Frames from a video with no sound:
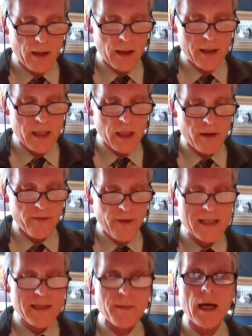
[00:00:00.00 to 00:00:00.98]
It is an
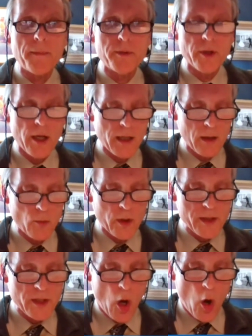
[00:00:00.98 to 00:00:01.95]
investment upgrade in
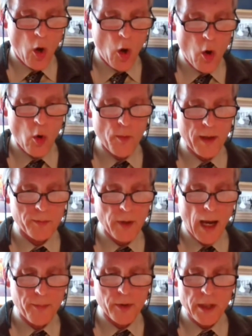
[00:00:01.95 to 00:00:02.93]
one's home and
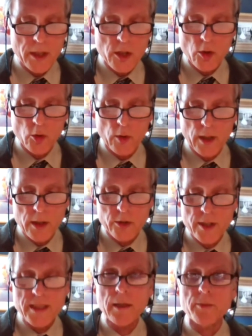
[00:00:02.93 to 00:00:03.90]
property too,
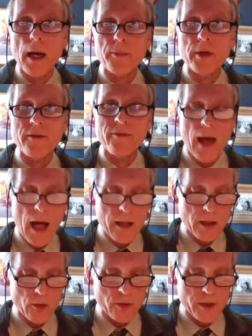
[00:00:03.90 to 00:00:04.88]
increasing property
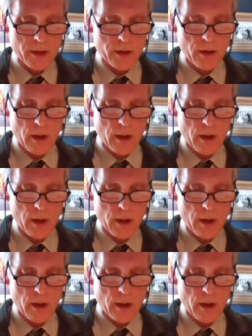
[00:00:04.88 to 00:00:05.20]
values.